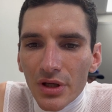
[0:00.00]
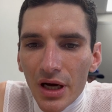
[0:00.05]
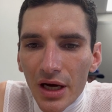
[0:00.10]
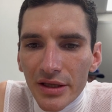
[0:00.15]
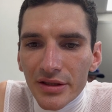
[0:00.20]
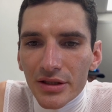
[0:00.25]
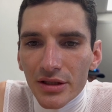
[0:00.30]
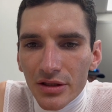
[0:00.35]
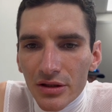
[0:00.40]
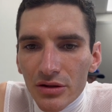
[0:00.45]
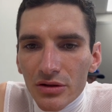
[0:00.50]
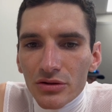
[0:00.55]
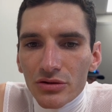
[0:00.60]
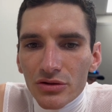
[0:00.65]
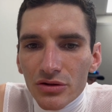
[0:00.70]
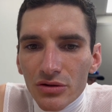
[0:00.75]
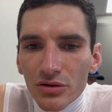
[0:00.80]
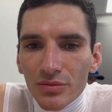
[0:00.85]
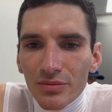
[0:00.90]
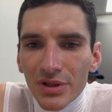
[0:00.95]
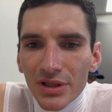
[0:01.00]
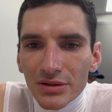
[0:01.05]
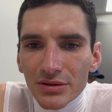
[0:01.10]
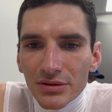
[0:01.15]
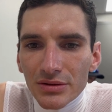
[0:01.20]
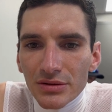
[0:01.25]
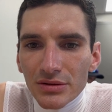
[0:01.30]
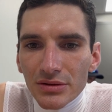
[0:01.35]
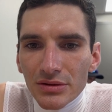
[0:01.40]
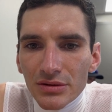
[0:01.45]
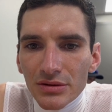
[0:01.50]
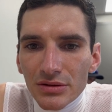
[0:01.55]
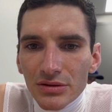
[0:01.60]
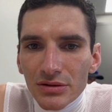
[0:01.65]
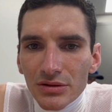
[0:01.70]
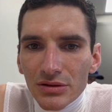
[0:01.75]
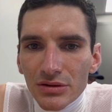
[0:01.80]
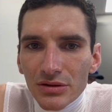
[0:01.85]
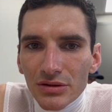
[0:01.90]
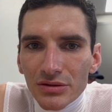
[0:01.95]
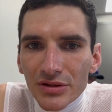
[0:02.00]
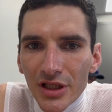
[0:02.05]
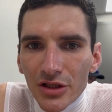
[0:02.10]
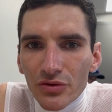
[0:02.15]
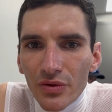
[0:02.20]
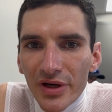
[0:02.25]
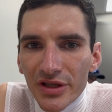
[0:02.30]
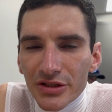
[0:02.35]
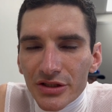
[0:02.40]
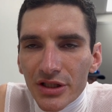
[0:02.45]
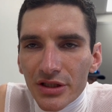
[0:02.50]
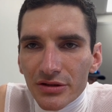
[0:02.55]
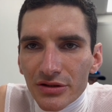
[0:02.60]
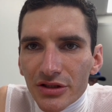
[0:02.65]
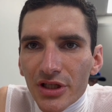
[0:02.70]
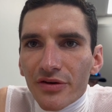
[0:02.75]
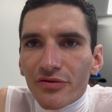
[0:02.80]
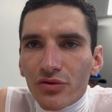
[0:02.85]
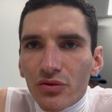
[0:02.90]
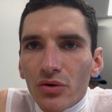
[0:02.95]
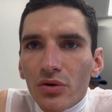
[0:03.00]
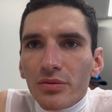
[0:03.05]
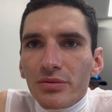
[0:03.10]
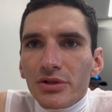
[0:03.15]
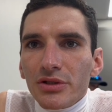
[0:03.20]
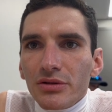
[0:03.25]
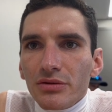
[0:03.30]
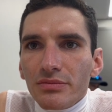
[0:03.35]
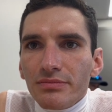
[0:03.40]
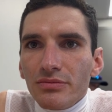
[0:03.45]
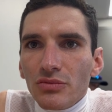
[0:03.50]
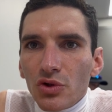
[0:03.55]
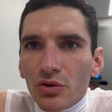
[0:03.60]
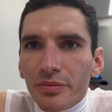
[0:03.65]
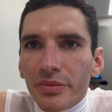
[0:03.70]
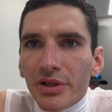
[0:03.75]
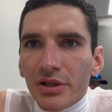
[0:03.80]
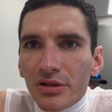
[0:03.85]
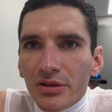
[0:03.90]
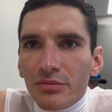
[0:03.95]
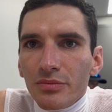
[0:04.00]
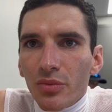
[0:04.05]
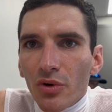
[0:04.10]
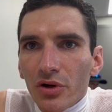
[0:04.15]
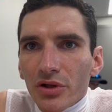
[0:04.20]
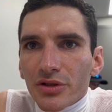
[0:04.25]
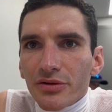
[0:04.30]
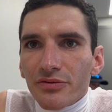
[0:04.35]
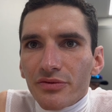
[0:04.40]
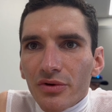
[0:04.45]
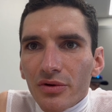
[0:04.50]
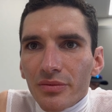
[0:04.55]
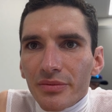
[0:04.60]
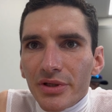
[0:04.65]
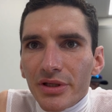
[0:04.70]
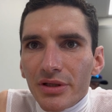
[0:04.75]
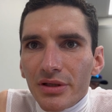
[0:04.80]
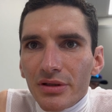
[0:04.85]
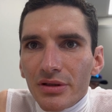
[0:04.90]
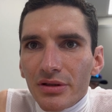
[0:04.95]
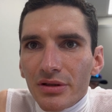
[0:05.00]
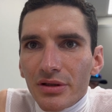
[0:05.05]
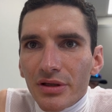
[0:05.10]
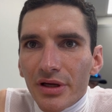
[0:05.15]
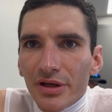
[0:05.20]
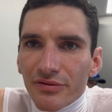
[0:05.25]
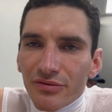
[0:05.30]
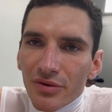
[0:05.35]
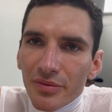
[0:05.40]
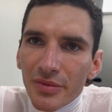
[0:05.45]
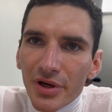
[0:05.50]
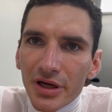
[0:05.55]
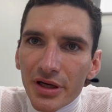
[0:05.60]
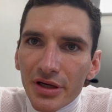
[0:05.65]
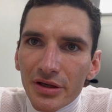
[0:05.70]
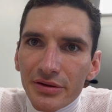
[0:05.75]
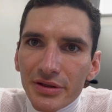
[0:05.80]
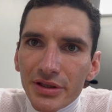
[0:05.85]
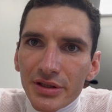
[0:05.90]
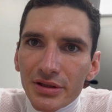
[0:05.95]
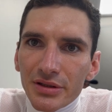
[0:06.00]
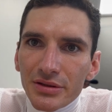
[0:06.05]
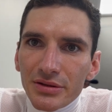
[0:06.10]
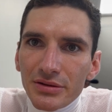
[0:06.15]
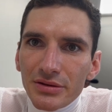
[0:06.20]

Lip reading: I did good too, but that's why Jack Ruby would be important for me and for my career.